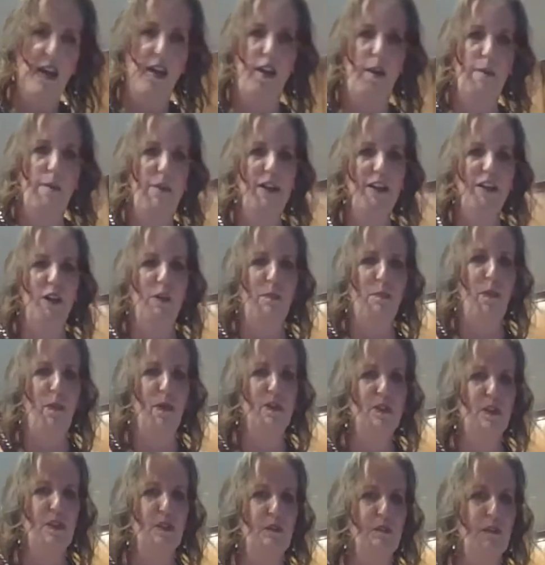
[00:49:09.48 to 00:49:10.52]
And I'm not going to
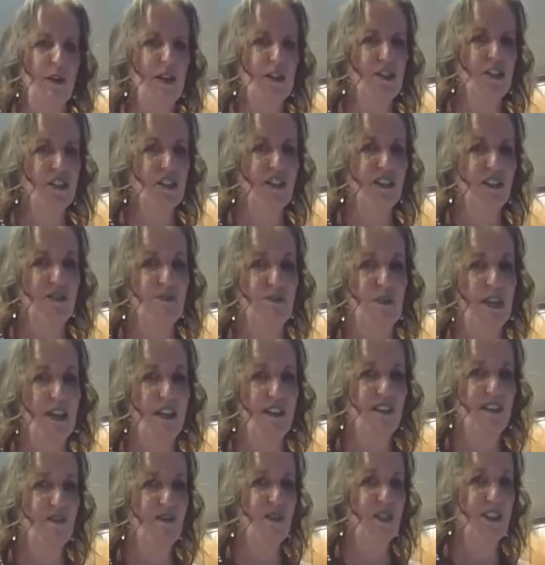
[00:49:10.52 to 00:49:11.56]
pour too much because me
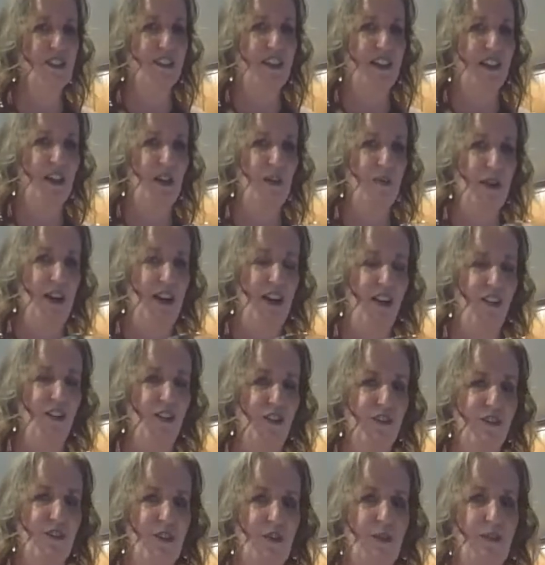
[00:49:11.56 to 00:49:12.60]
and whiskey, I'll be all
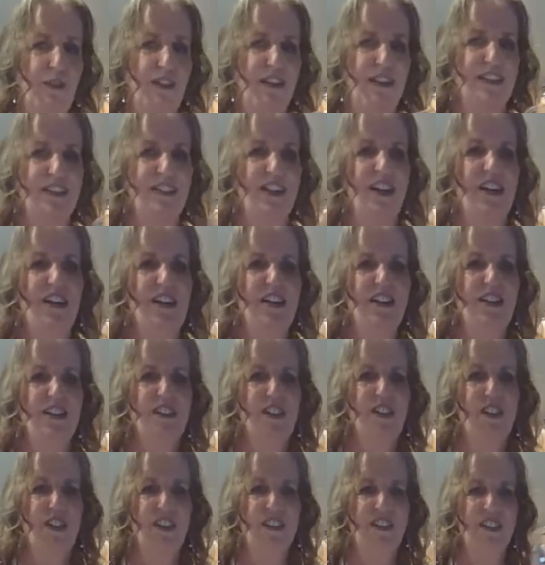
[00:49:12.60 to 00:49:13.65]
over the place.
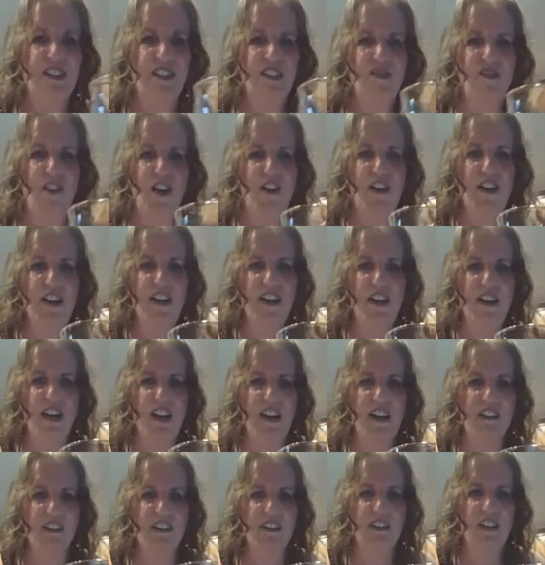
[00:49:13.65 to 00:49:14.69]
So this is very
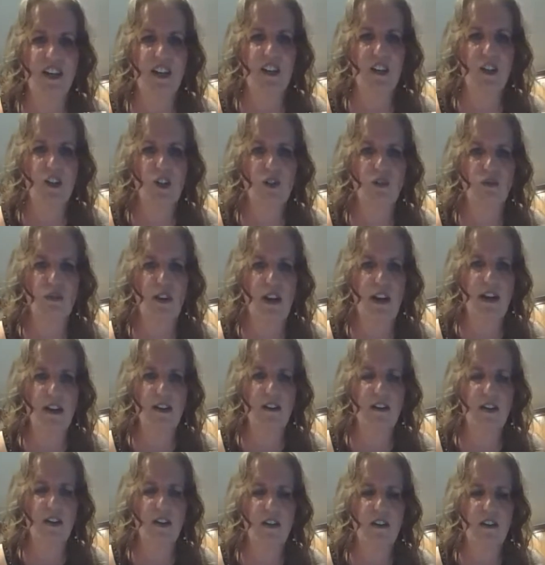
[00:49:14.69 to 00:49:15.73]
nice. It's got a
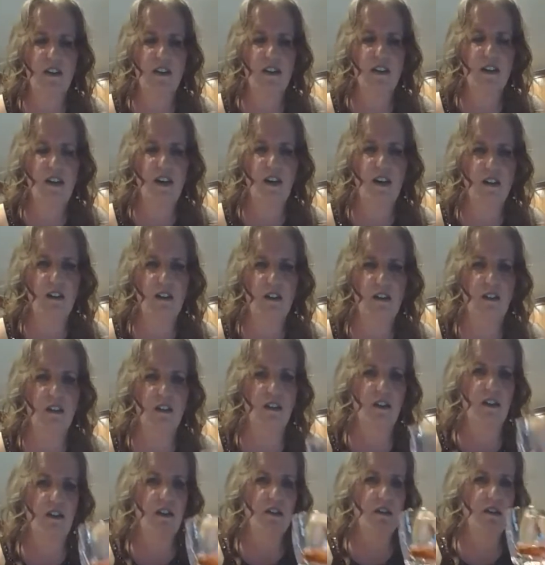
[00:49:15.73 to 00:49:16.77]
great
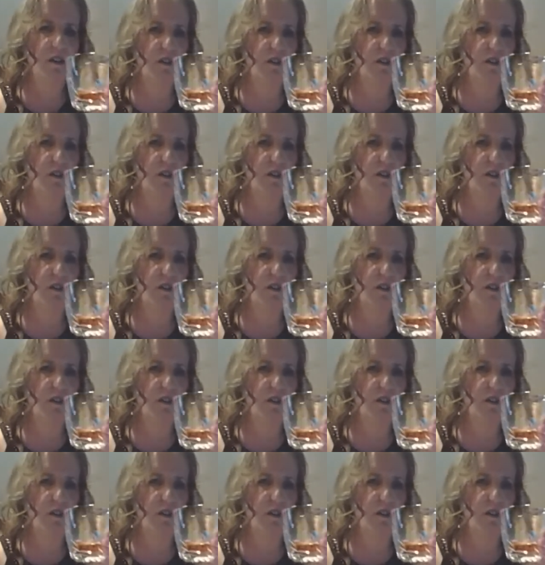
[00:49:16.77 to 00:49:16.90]
color.